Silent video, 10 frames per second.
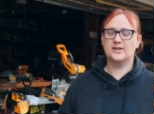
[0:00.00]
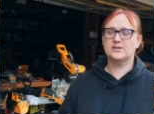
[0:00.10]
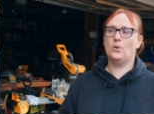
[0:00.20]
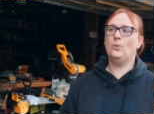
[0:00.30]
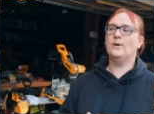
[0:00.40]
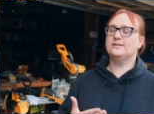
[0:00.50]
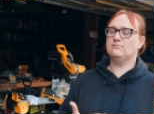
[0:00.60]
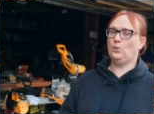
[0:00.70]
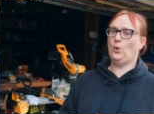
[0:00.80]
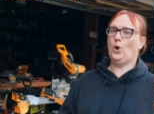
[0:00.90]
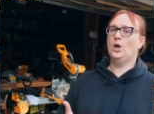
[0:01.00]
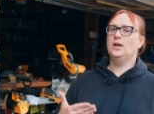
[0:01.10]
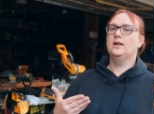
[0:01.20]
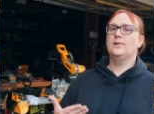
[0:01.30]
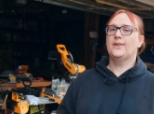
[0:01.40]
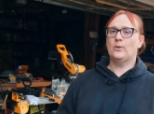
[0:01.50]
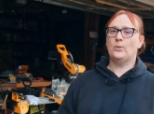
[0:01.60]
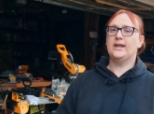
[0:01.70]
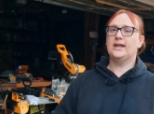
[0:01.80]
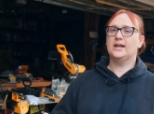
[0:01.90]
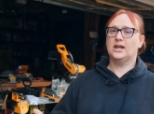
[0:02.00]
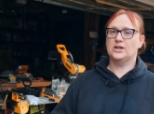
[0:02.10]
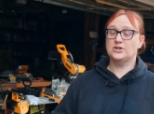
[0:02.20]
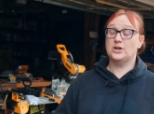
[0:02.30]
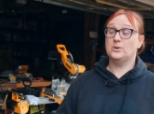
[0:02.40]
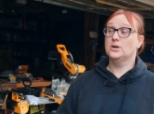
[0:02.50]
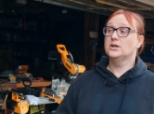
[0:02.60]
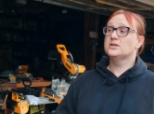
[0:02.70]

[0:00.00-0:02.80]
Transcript: there's always more that we can do.